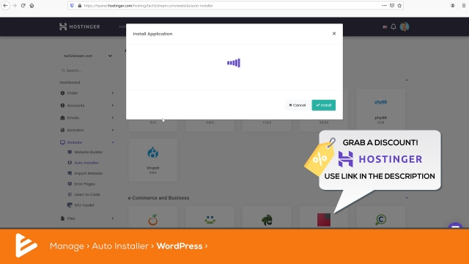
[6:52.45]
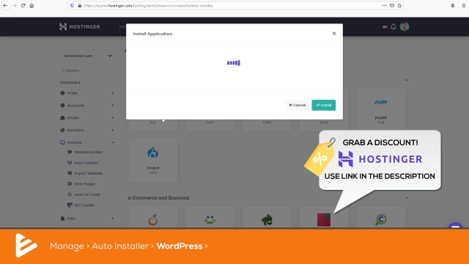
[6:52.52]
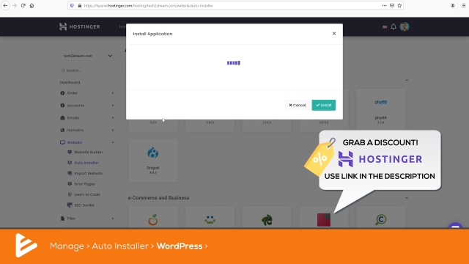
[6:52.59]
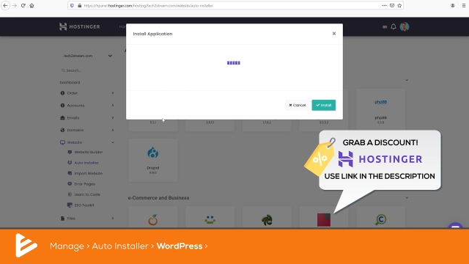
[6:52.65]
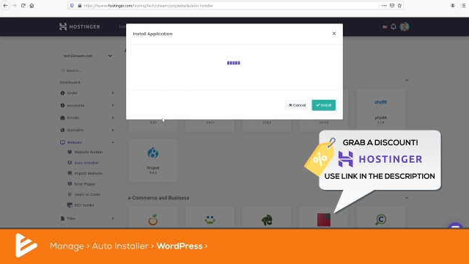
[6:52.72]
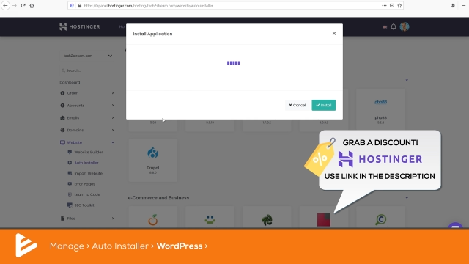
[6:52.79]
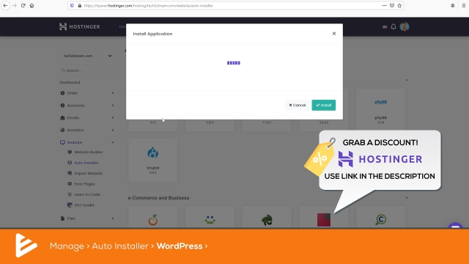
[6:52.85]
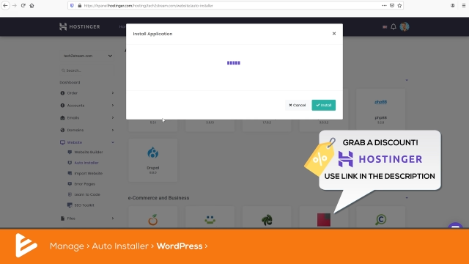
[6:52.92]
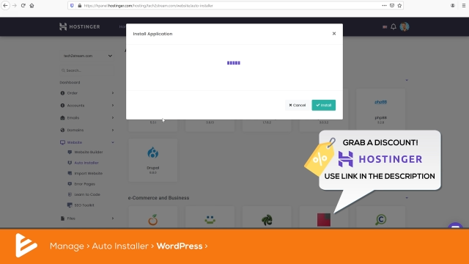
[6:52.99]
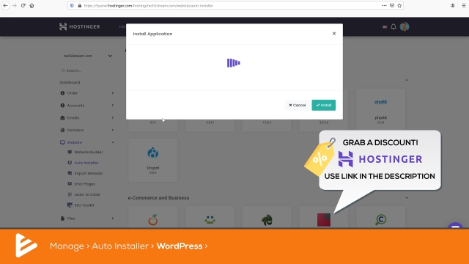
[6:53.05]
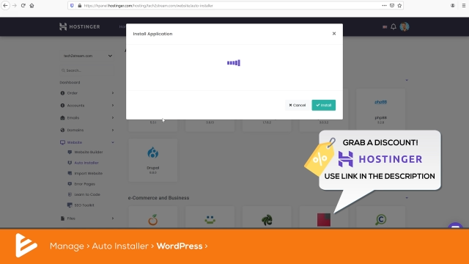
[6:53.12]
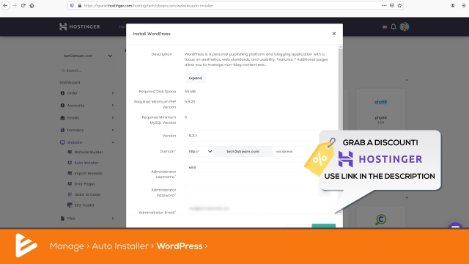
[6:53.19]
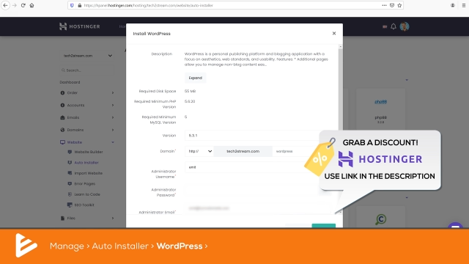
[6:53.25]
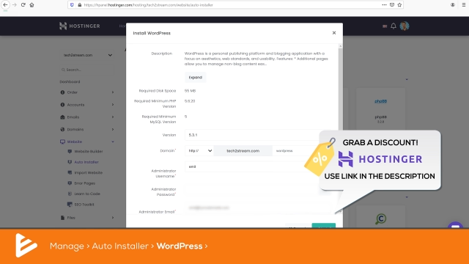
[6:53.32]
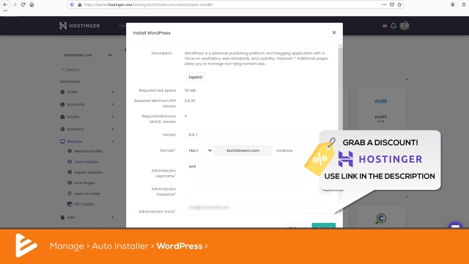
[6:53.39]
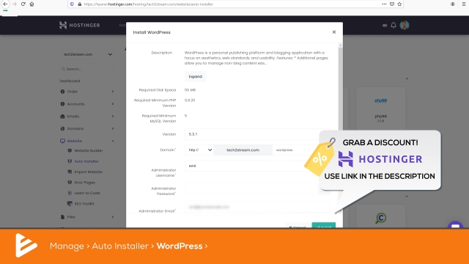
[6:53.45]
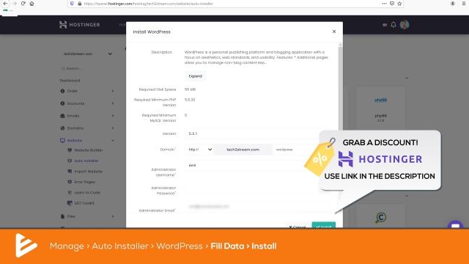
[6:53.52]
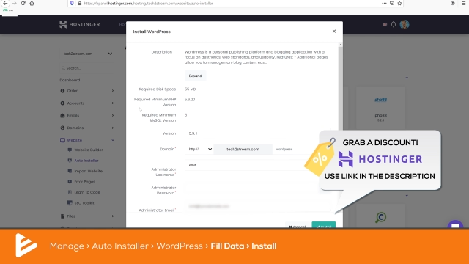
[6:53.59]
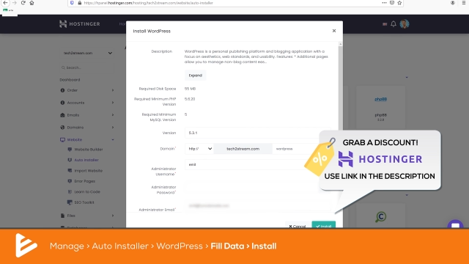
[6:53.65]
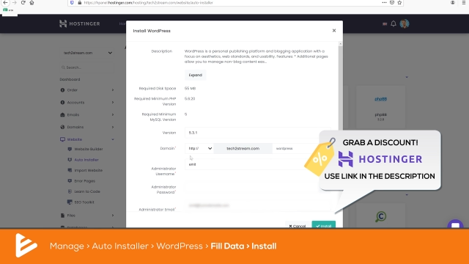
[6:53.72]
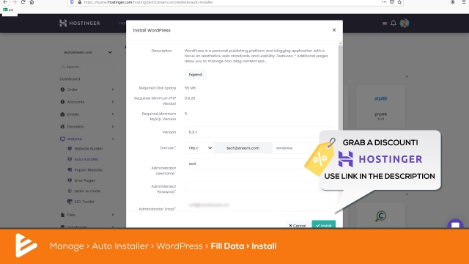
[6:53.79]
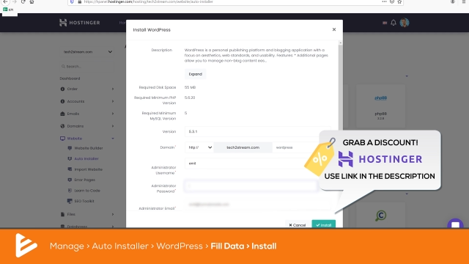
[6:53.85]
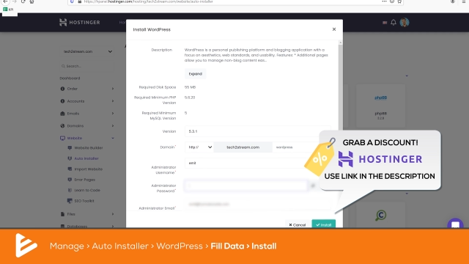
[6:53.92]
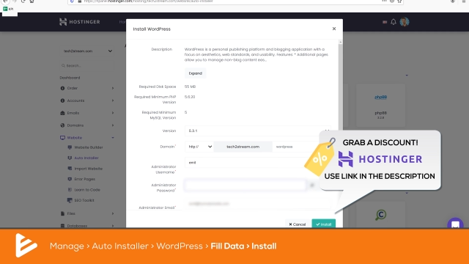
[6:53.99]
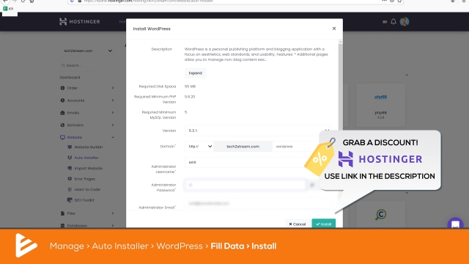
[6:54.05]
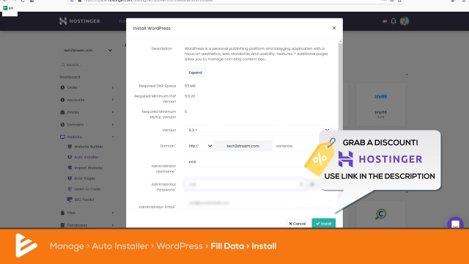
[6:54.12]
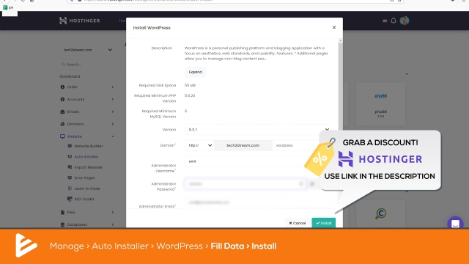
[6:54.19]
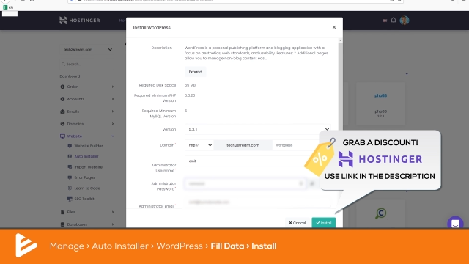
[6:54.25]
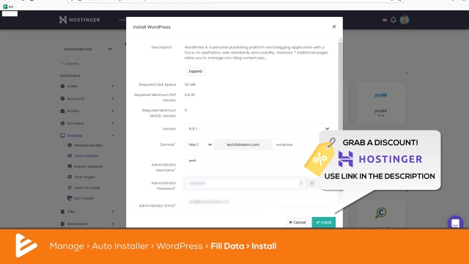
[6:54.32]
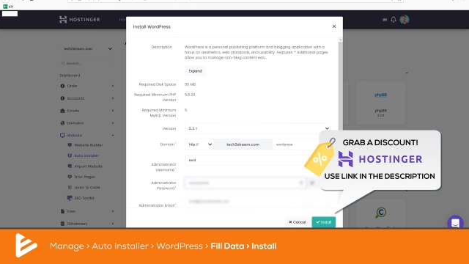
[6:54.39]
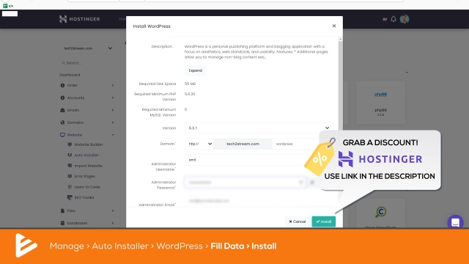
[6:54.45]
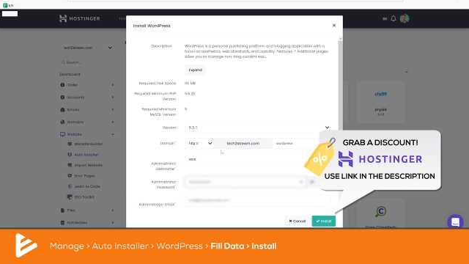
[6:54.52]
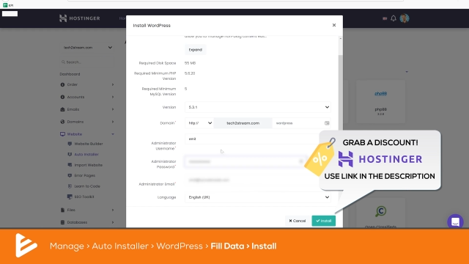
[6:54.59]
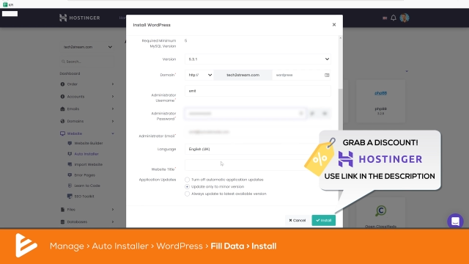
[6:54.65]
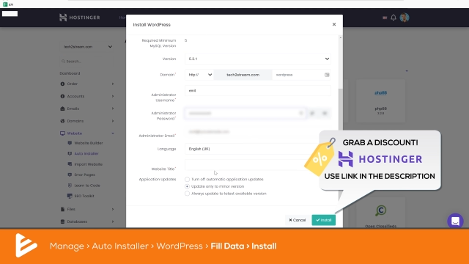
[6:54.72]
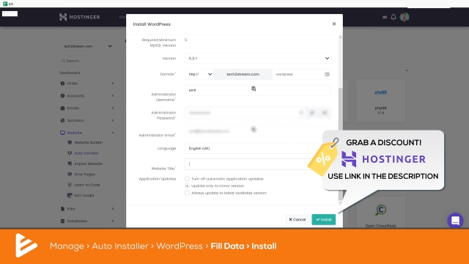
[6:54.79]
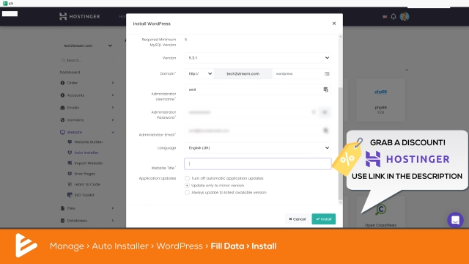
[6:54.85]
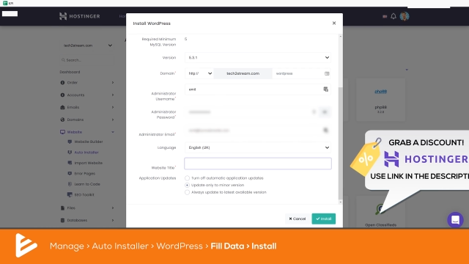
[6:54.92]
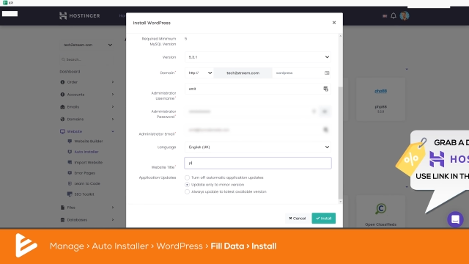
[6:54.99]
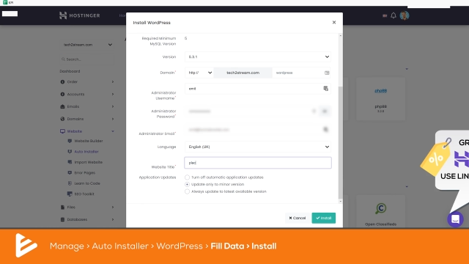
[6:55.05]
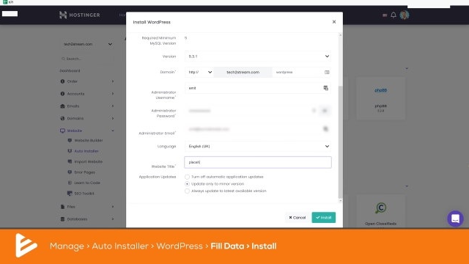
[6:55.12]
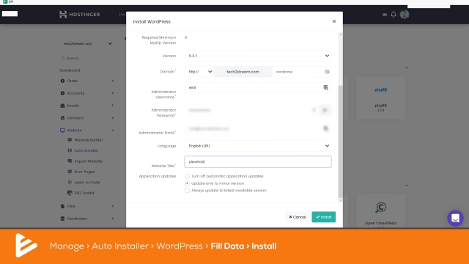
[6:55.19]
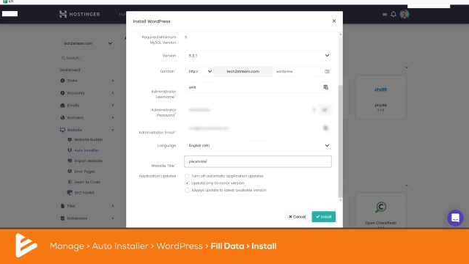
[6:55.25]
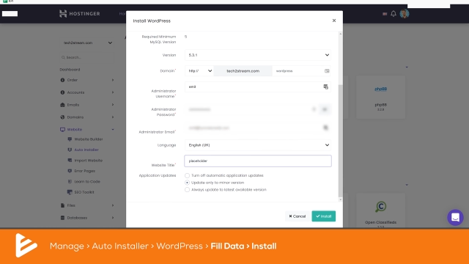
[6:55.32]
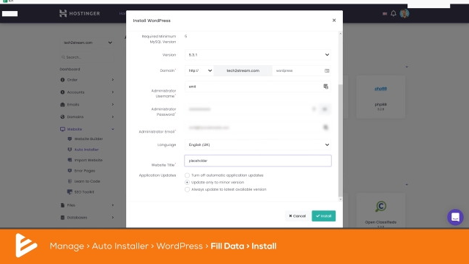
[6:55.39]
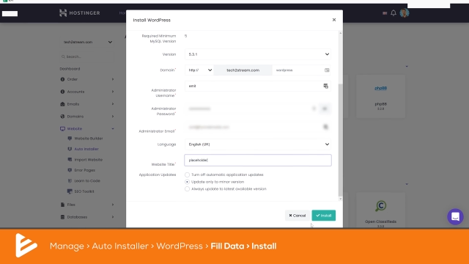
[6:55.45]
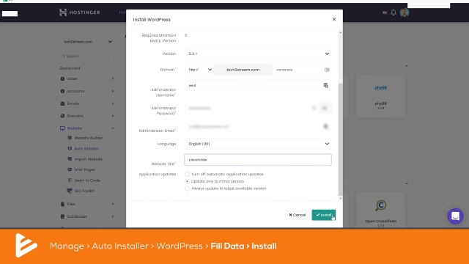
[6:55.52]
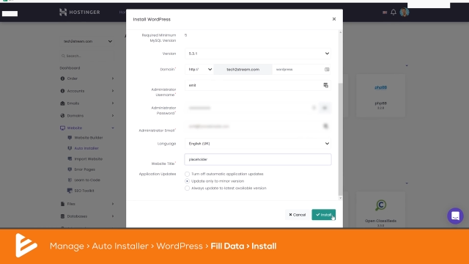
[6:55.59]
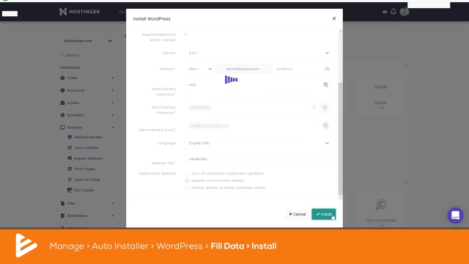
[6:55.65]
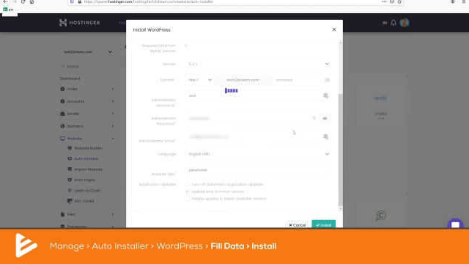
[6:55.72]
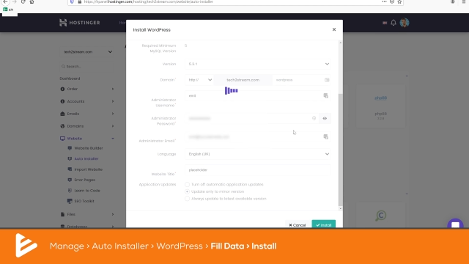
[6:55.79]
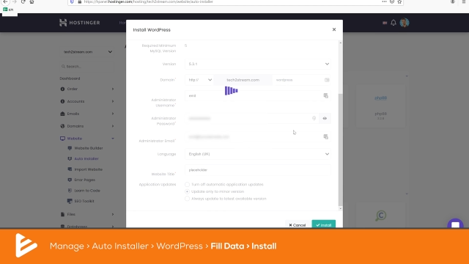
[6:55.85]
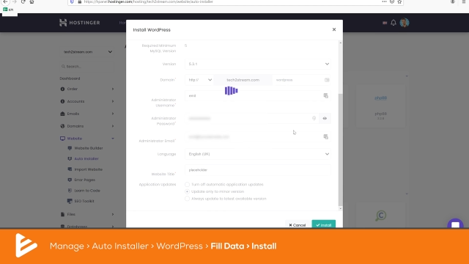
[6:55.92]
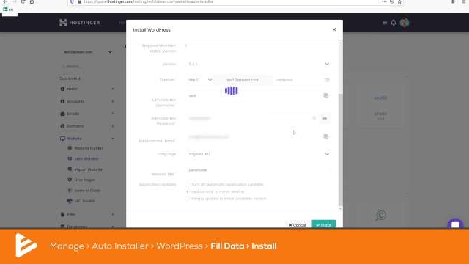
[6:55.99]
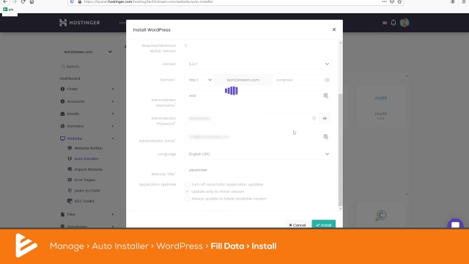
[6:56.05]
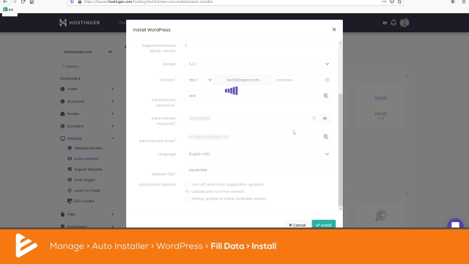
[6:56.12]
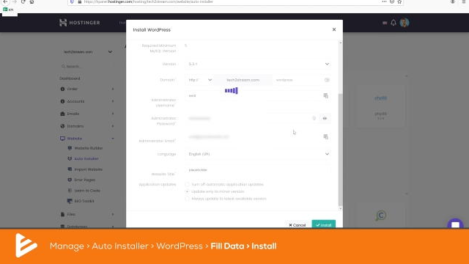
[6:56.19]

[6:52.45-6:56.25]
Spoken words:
No face is visible, so there are no lips to read.